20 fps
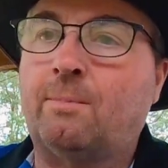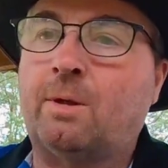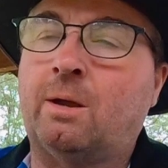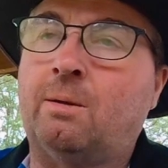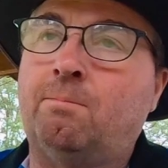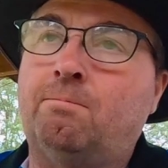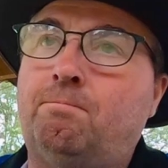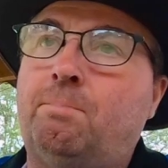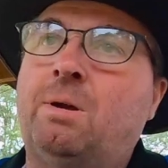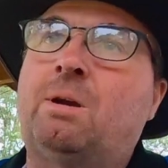
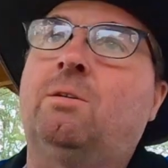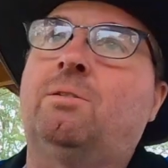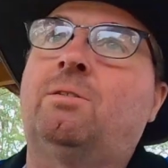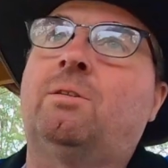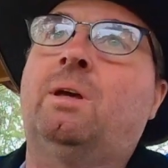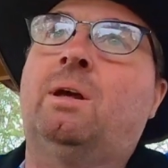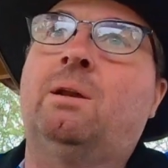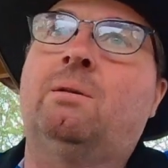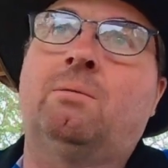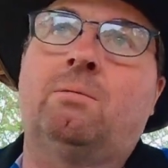And because
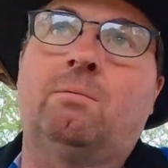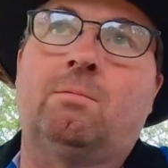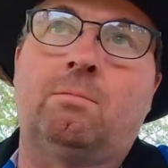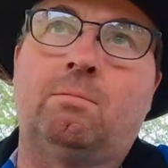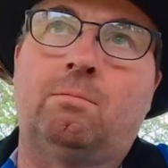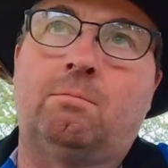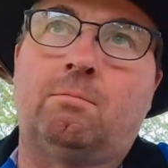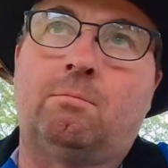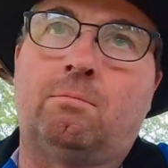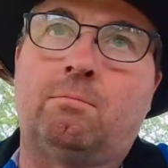of that,
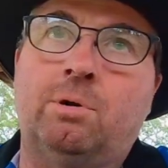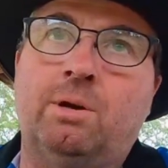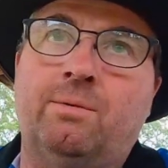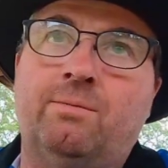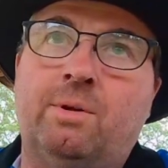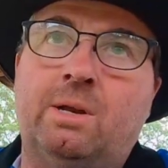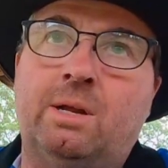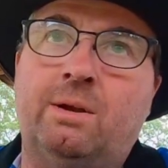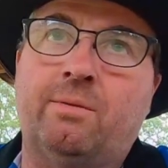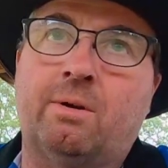we've
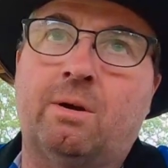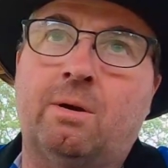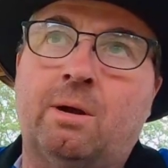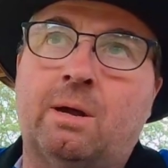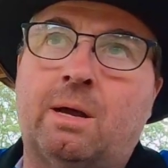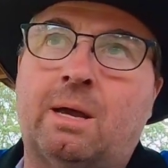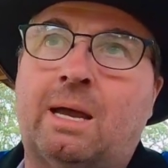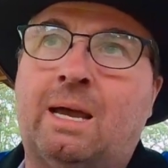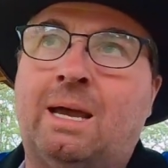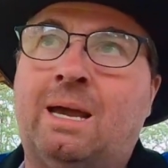never
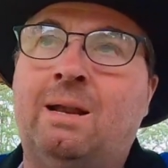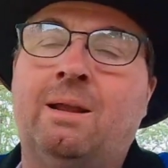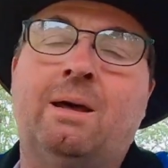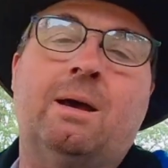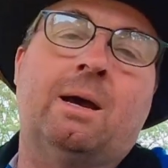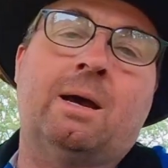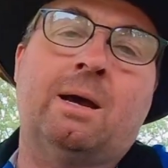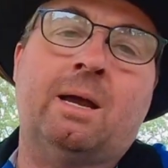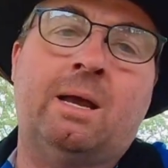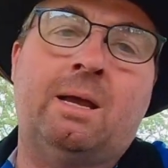had
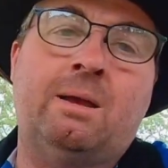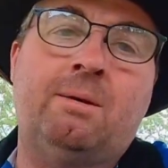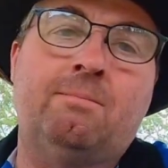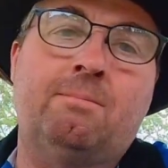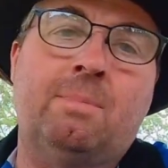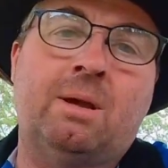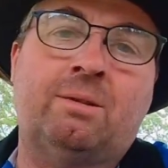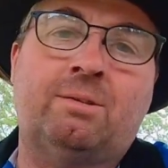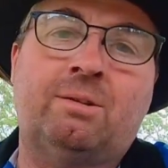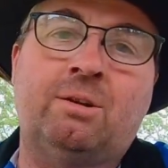a
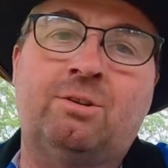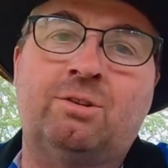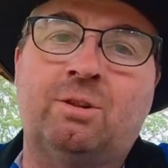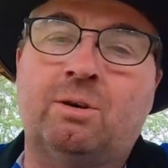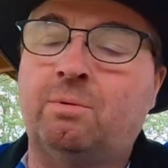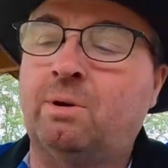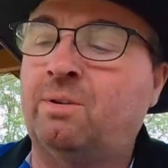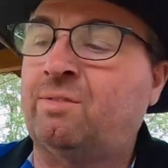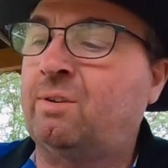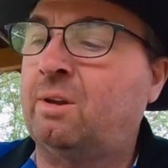message
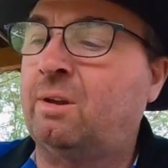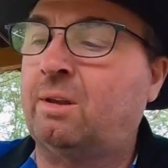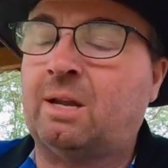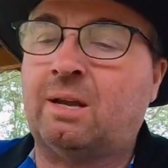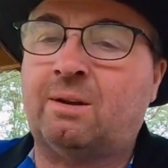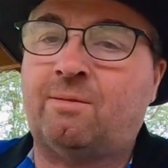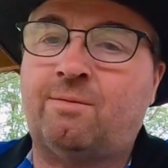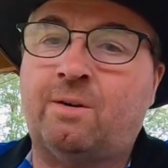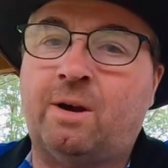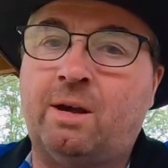that we've sent
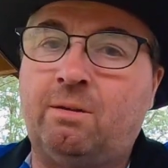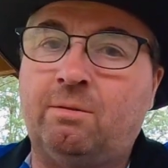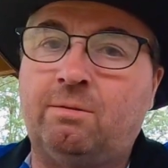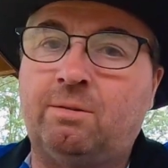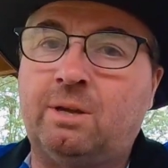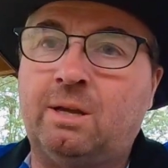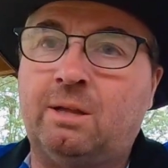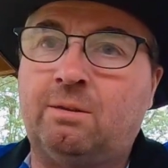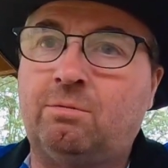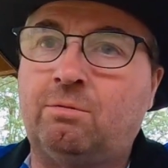out fail
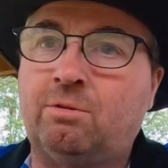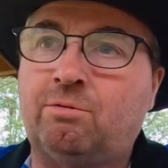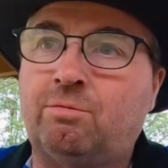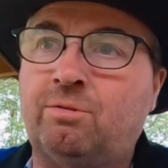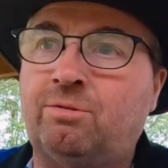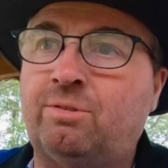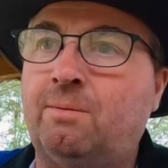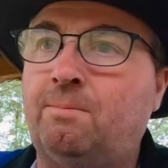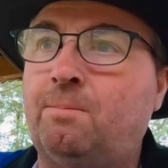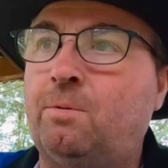to get to its
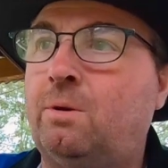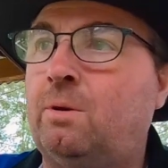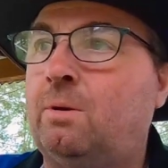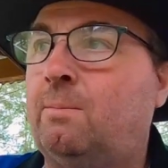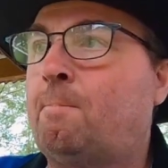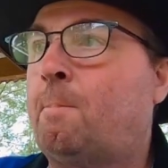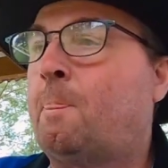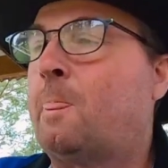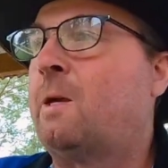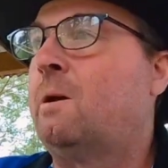recipient.
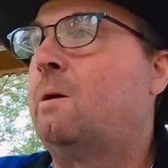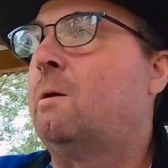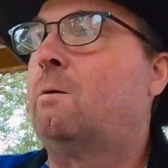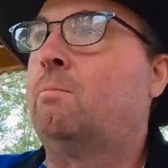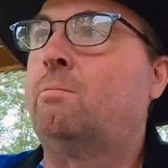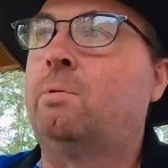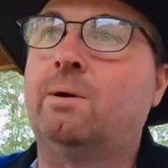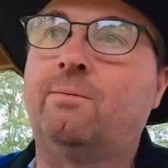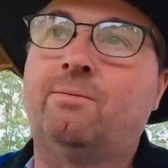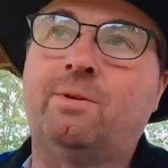
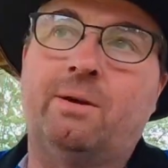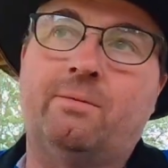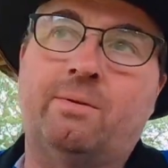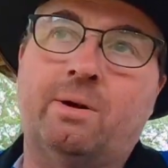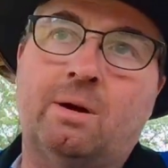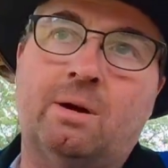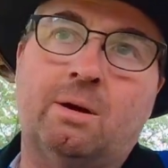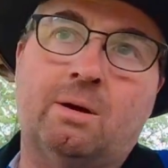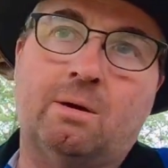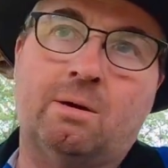We've
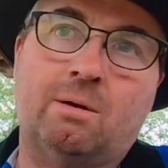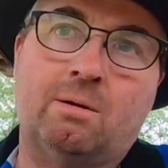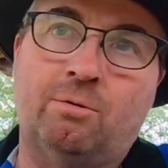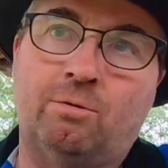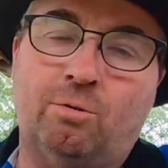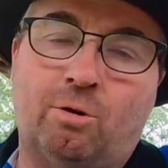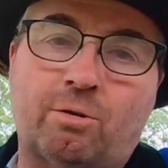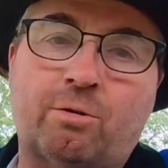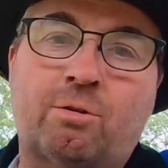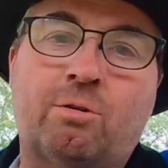never
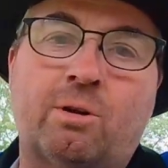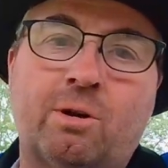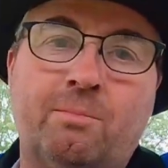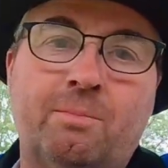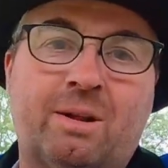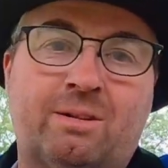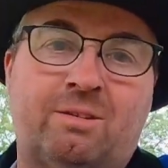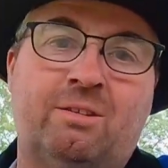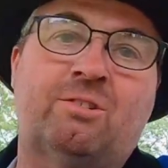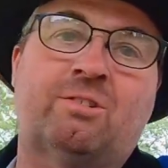not got a
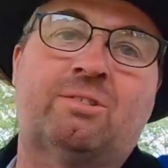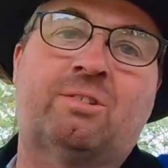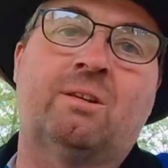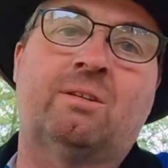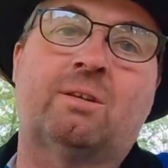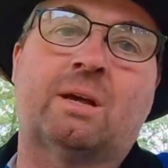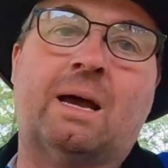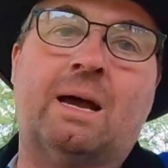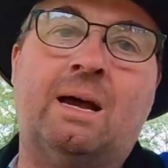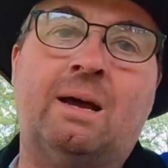message
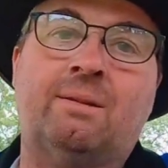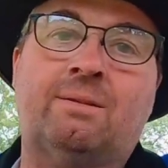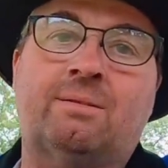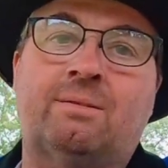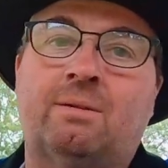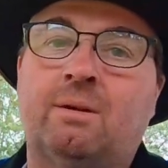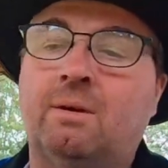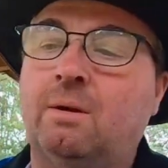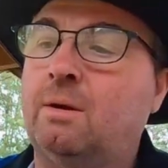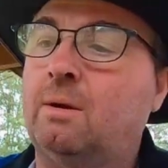sent to
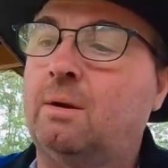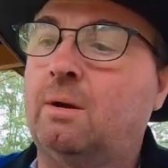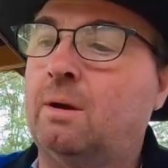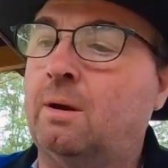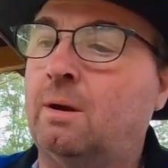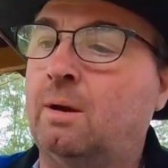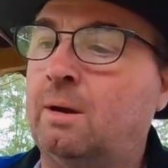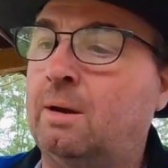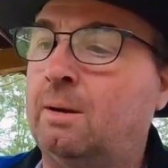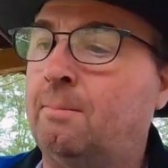us.
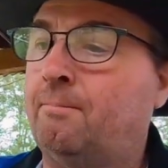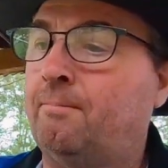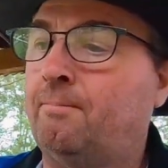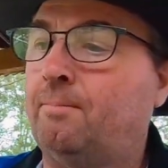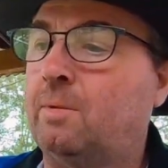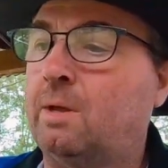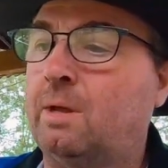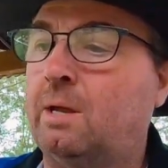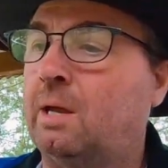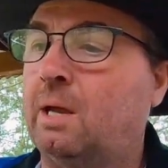
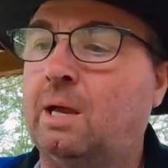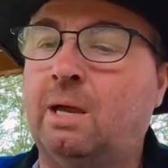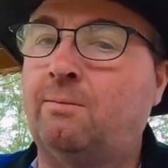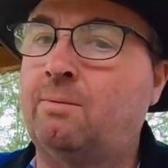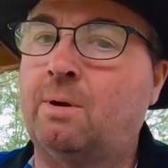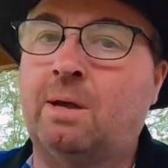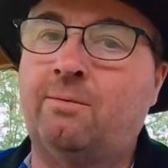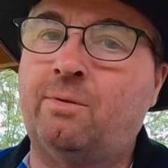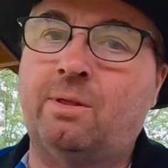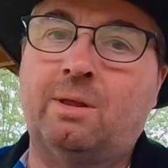
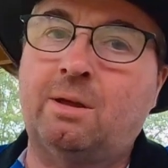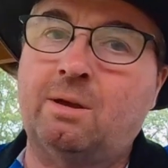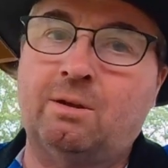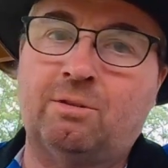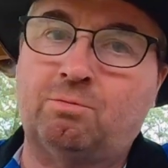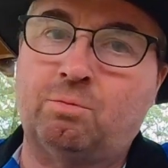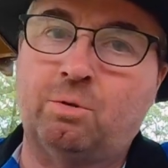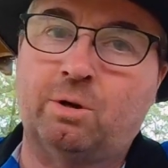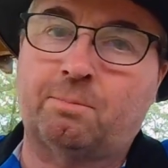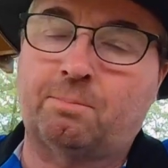Everything
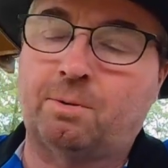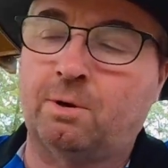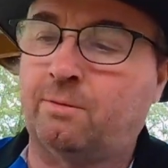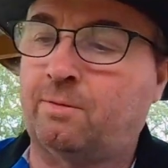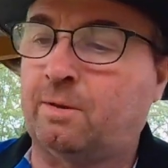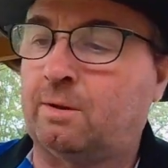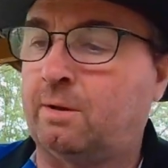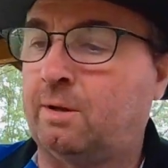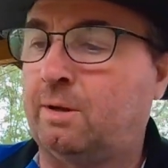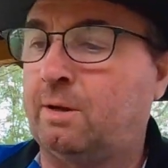has worked
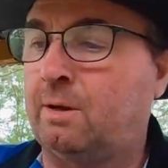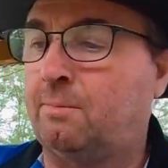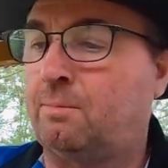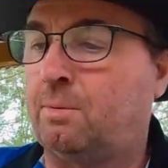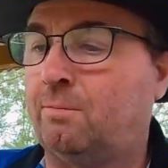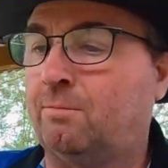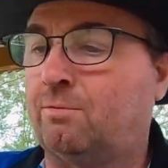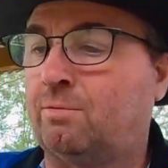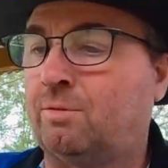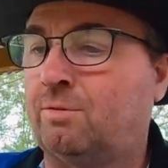perfectly, no
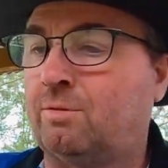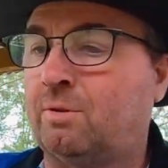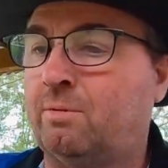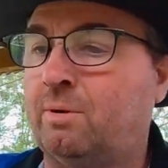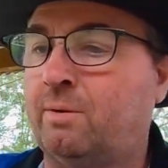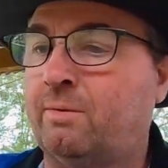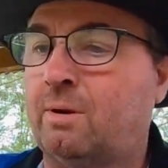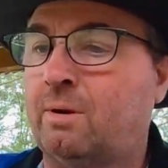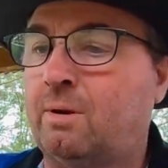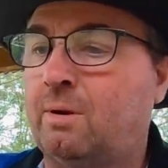problems
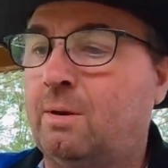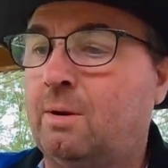whatsoever.